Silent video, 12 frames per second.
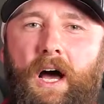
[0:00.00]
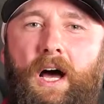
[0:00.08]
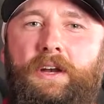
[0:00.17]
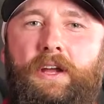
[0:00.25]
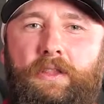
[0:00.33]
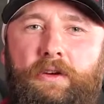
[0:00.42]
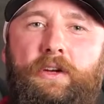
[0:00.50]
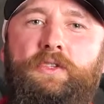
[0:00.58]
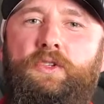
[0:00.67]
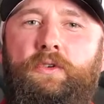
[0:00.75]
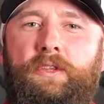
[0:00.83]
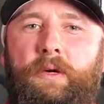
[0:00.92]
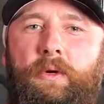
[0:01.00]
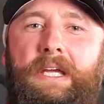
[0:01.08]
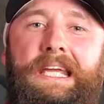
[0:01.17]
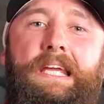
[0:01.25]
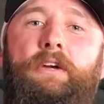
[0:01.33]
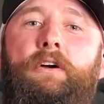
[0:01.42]
Another concern that we
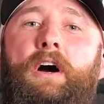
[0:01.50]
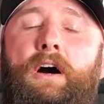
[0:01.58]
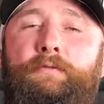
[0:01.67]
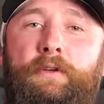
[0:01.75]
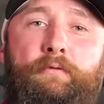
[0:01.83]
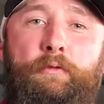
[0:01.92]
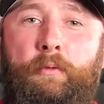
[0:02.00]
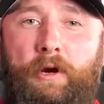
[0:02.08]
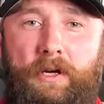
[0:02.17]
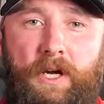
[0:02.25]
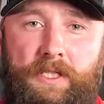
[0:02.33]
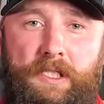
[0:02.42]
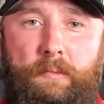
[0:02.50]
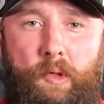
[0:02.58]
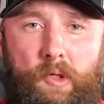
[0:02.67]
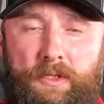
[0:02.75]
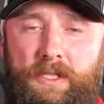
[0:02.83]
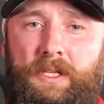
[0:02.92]
hear often from our
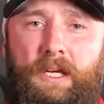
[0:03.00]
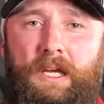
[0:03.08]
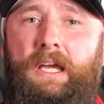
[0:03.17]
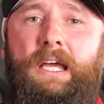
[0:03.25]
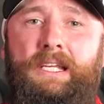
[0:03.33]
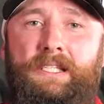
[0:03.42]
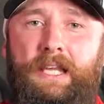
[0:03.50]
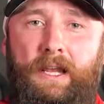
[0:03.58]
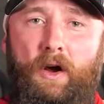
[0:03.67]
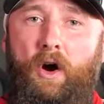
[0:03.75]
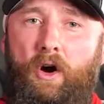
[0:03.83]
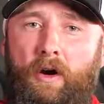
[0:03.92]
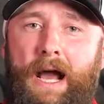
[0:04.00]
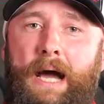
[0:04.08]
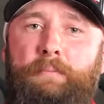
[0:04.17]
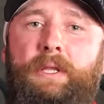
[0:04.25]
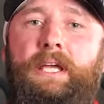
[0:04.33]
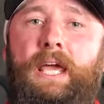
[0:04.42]
customers is that our
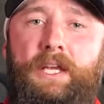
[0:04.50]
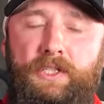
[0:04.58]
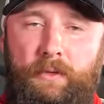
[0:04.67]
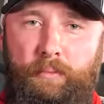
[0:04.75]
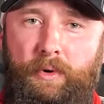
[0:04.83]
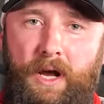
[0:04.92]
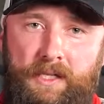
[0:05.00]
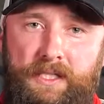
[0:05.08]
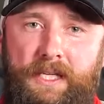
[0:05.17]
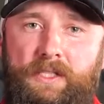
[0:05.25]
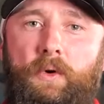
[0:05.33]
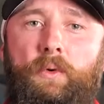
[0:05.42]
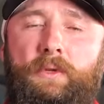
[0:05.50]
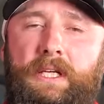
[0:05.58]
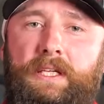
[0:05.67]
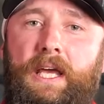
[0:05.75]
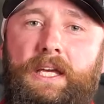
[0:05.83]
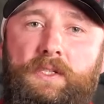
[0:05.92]
application process only
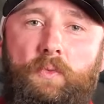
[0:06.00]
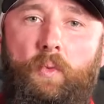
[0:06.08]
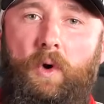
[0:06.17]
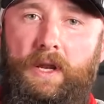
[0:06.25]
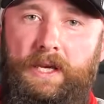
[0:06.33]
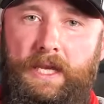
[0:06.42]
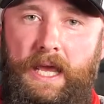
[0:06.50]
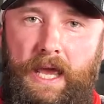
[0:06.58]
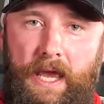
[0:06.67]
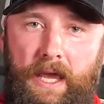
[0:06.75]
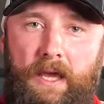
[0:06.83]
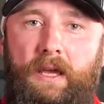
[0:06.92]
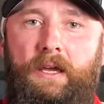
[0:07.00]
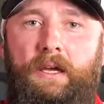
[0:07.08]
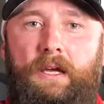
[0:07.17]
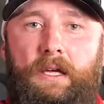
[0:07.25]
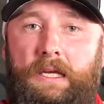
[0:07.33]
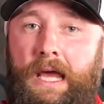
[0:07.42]
takes one day.
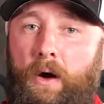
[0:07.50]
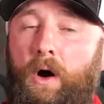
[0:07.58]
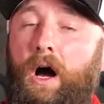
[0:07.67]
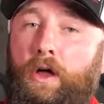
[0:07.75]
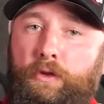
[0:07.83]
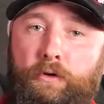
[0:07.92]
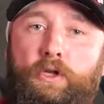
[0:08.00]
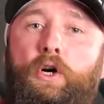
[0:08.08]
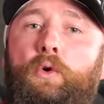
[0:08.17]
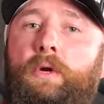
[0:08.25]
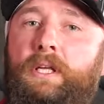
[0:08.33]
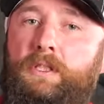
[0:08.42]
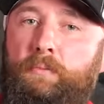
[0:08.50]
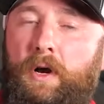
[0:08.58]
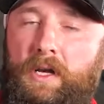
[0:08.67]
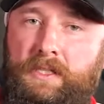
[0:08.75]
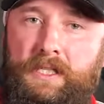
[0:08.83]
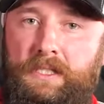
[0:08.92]
Now, other coatings
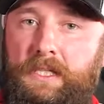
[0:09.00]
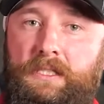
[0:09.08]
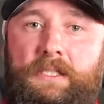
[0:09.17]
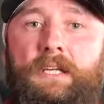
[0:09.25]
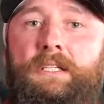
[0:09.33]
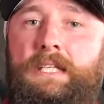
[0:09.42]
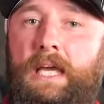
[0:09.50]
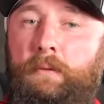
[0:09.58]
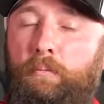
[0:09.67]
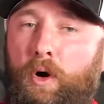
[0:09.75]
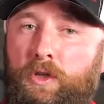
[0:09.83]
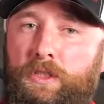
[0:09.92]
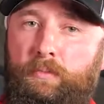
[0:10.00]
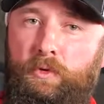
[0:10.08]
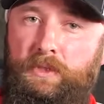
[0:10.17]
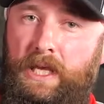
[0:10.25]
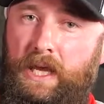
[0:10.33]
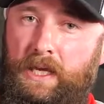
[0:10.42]
processes can take multiple
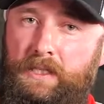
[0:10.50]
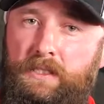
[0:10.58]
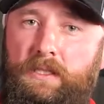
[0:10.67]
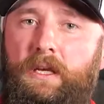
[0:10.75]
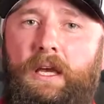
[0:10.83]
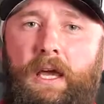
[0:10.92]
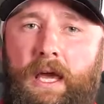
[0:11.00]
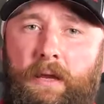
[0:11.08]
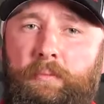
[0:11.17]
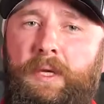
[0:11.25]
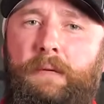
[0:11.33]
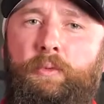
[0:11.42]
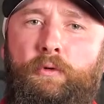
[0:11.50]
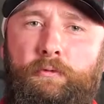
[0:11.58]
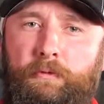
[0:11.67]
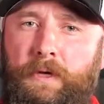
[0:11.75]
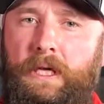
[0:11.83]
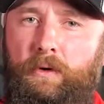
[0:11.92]
days, and people
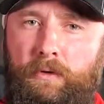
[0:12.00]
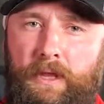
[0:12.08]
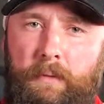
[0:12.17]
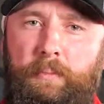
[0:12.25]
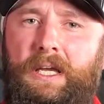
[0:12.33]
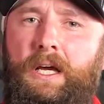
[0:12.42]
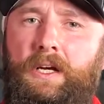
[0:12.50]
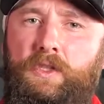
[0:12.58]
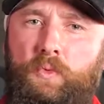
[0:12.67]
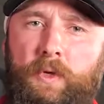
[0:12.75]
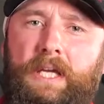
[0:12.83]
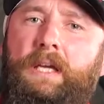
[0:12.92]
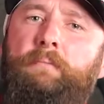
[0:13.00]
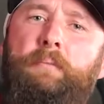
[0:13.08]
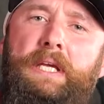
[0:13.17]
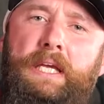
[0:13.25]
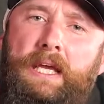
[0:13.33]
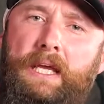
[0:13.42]
feel that because we can
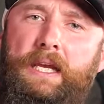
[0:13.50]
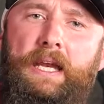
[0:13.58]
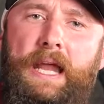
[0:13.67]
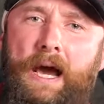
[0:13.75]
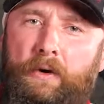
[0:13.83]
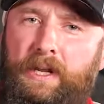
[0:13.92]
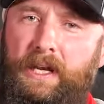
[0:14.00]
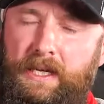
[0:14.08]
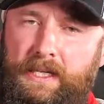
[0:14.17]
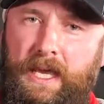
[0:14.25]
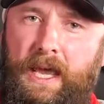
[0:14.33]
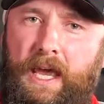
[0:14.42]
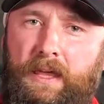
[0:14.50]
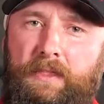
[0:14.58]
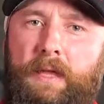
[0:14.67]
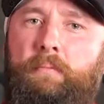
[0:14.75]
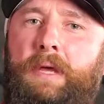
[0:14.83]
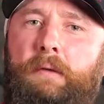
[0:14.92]
be in and out in a day,
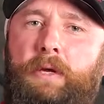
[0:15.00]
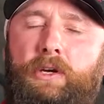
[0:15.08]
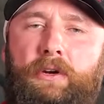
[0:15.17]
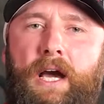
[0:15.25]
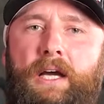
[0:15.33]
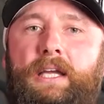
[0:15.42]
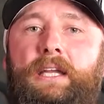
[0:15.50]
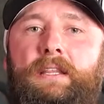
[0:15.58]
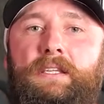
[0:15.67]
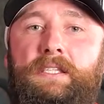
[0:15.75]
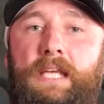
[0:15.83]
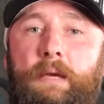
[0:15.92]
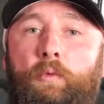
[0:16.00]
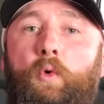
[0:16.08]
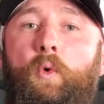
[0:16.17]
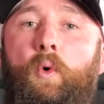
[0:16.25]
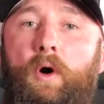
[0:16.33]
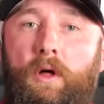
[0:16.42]
that maybe you're not getting the same
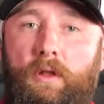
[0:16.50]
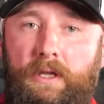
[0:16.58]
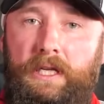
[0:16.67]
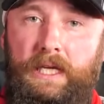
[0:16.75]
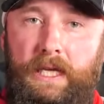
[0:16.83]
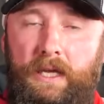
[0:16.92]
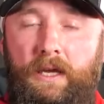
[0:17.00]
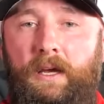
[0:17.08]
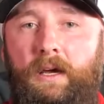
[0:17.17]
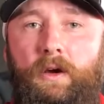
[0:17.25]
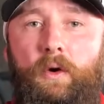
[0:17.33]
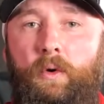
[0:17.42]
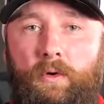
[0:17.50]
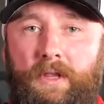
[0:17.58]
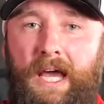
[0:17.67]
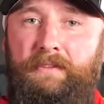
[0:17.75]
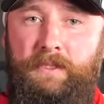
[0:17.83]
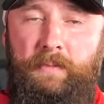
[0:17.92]
quality or
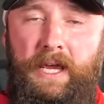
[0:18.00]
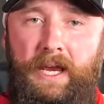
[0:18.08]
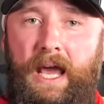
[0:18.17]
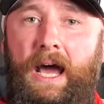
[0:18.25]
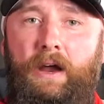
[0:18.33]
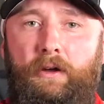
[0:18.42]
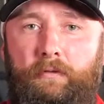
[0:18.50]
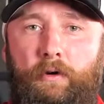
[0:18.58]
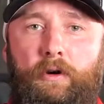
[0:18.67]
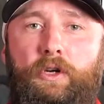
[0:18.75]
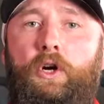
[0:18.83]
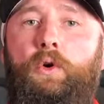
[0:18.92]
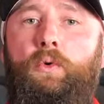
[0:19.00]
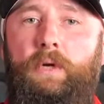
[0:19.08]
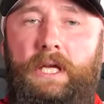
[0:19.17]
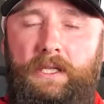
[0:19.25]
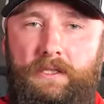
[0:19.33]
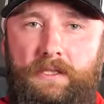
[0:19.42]
lifespan out of our
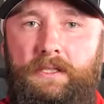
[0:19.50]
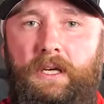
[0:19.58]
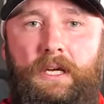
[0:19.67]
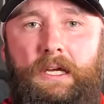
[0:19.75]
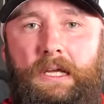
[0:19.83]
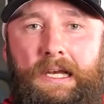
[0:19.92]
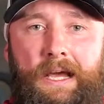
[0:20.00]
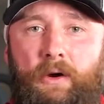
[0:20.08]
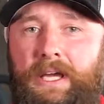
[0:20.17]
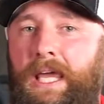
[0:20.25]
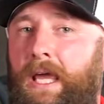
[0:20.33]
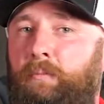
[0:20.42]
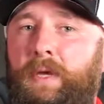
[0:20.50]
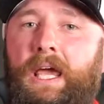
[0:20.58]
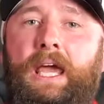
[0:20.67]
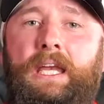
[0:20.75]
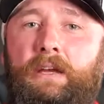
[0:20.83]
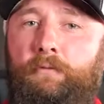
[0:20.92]
coatings. Now, it can't be
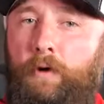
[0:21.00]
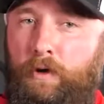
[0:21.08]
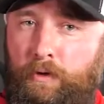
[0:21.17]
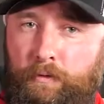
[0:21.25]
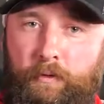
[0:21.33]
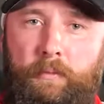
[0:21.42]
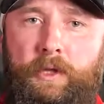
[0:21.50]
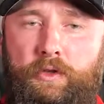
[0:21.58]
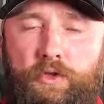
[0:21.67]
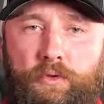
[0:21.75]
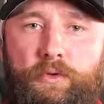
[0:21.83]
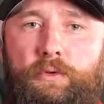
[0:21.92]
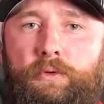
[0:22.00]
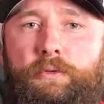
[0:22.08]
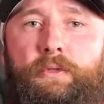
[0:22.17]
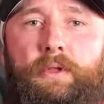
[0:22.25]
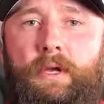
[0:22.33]
any farther from the truth.